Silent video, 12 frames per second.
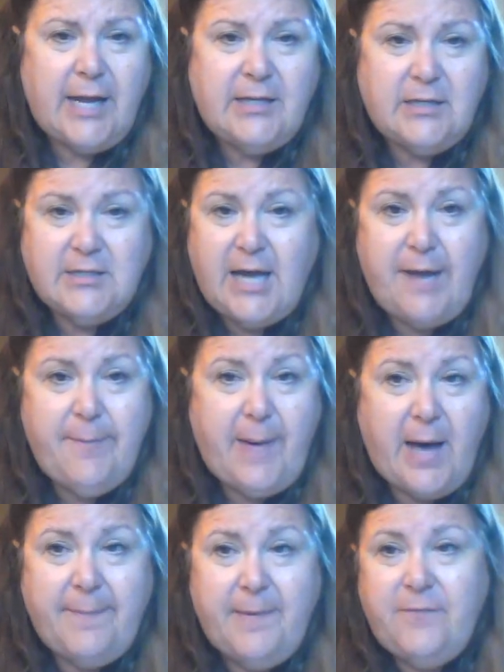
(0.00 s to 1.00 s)
to type
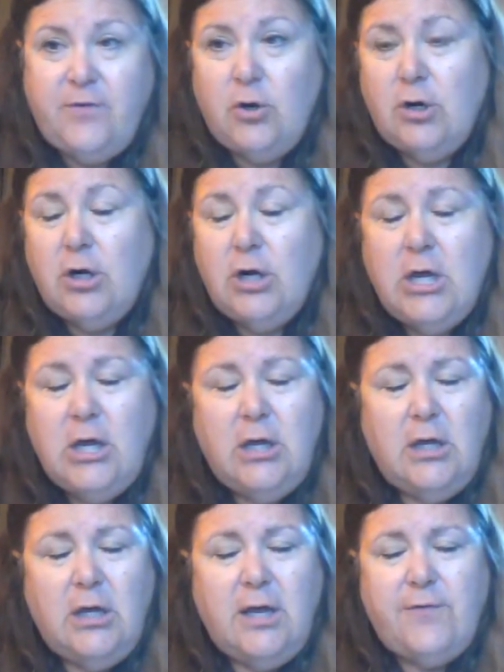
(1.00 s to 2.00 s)
up, if
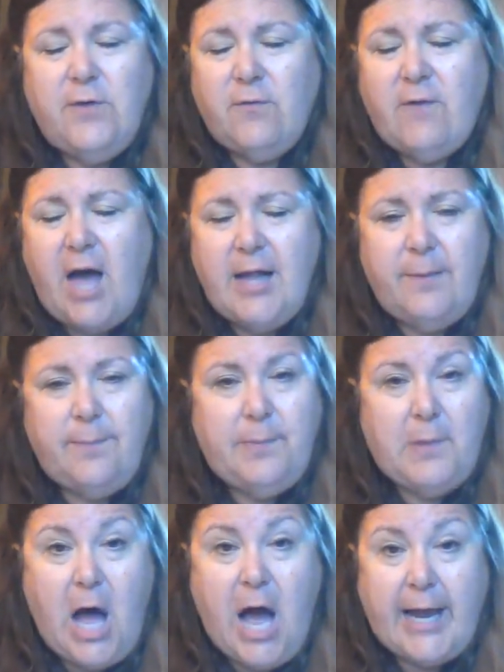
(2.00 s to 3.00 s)
you've got a
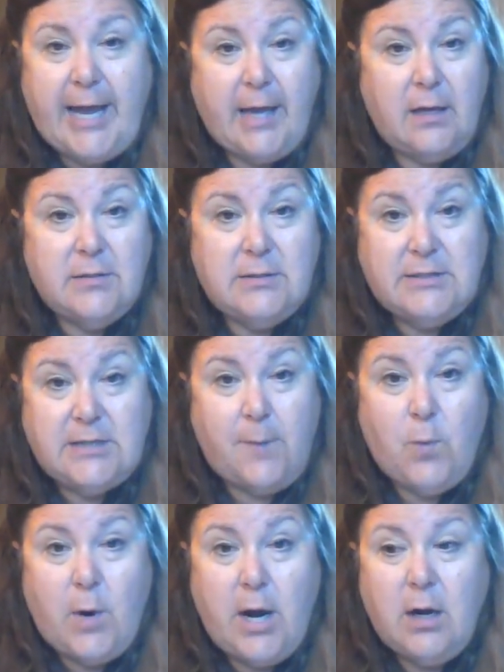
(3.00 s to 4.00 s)
block
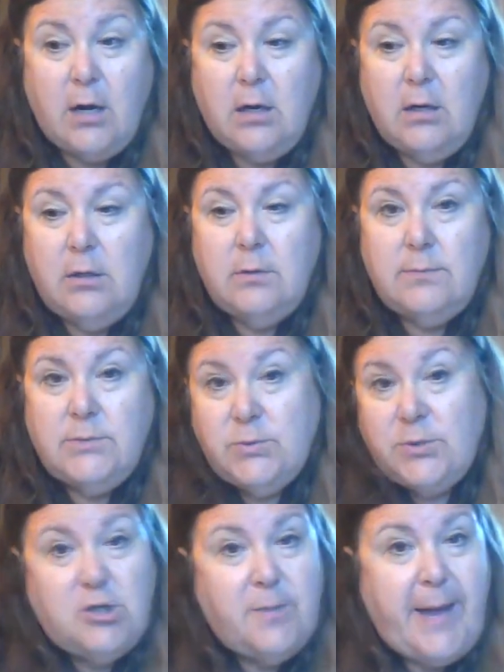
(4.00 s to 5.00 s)
somewhere,
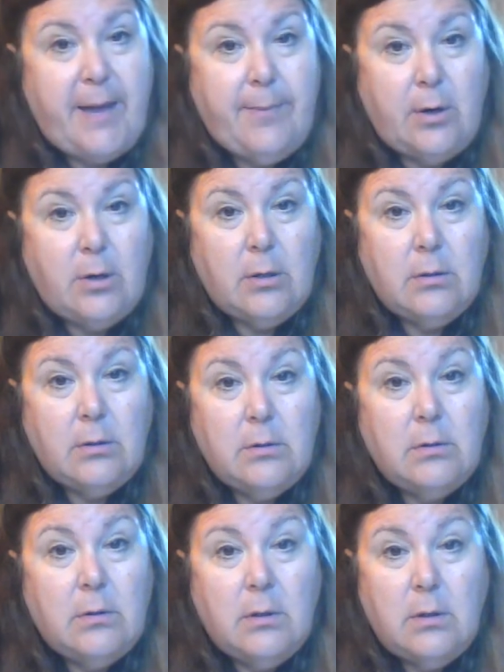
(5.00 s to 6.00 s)
switch to paper.
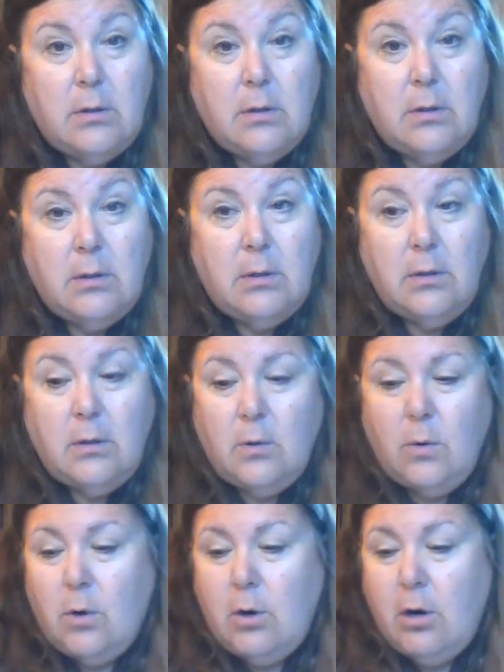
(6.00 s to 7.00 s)

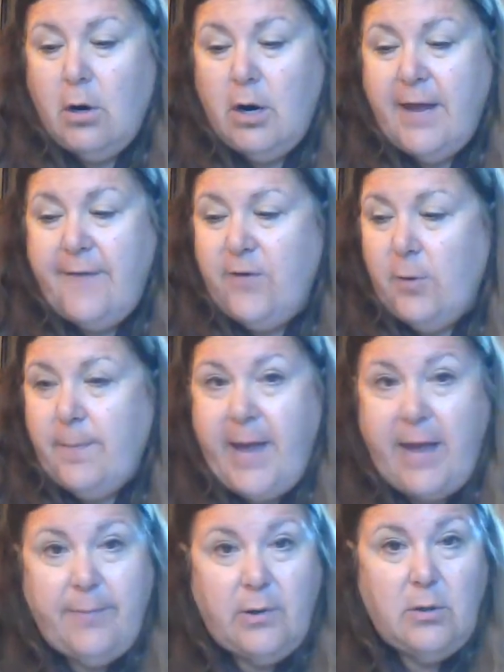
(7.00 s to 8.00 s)
Or if your
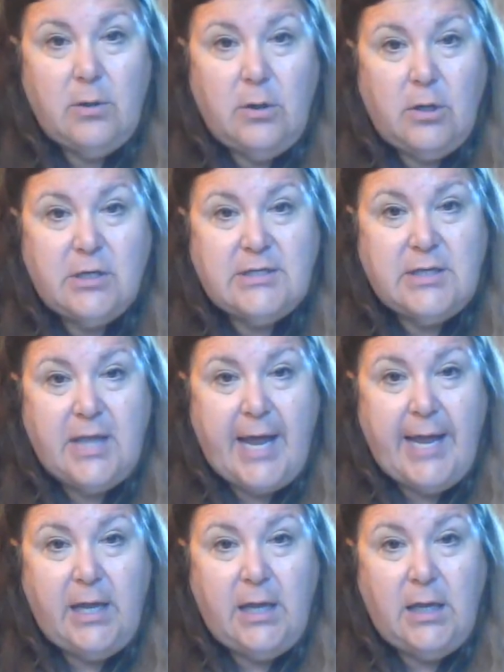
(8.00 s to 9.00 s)
paper looks
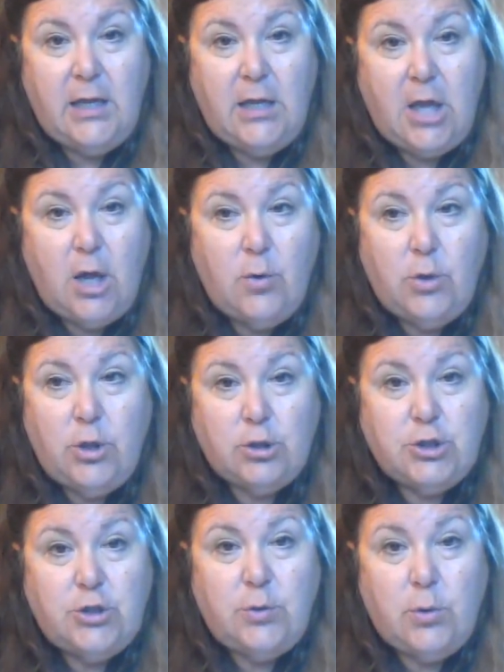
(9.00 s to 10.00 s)
like, your
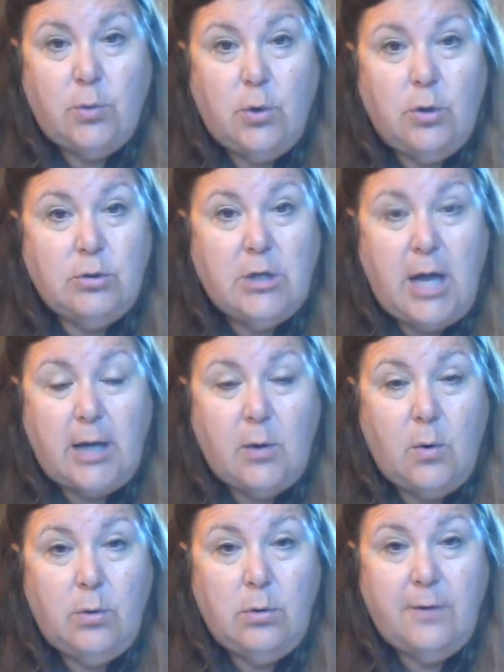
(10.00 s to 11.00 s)
2-year-old got a
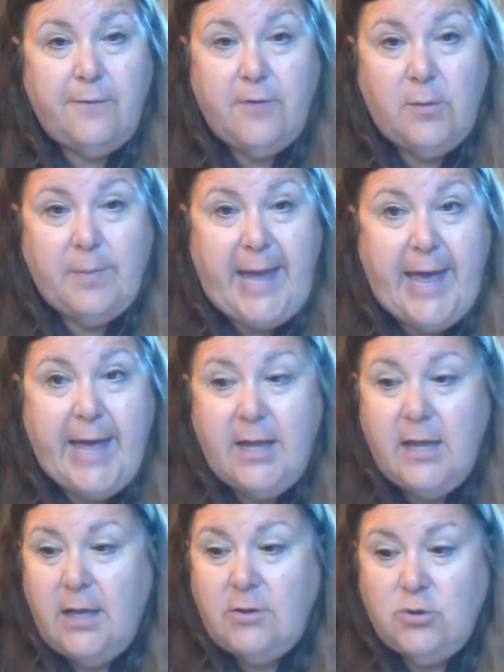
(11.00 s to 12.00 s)
hold of your
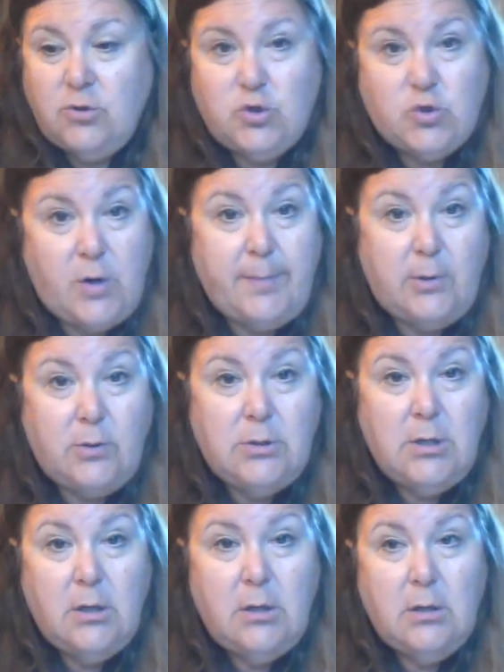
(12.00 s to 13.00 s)
pen and scribbled,
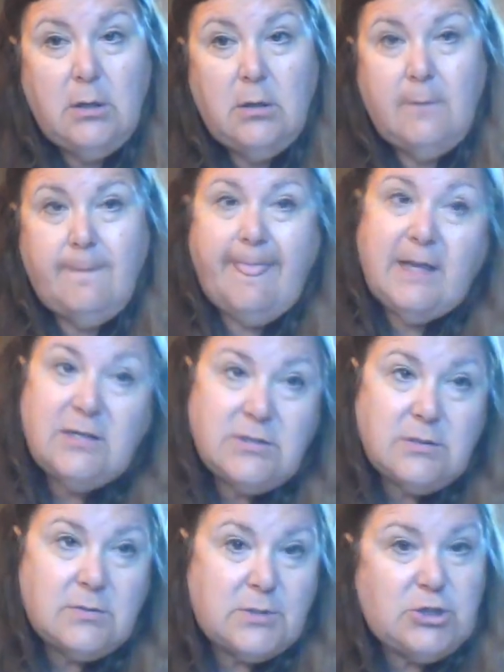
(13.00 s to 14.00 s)
then
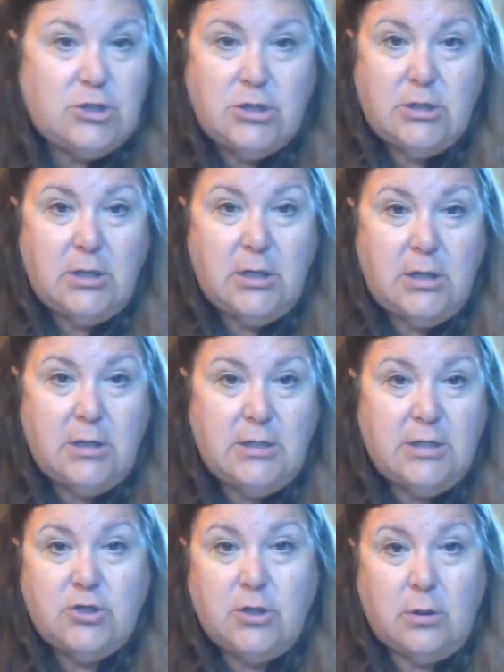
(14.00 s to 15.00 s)
switch to the
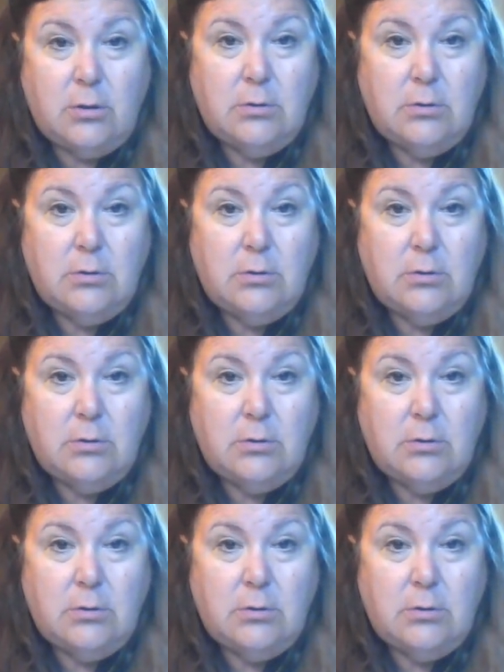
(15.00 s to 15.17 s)
digital.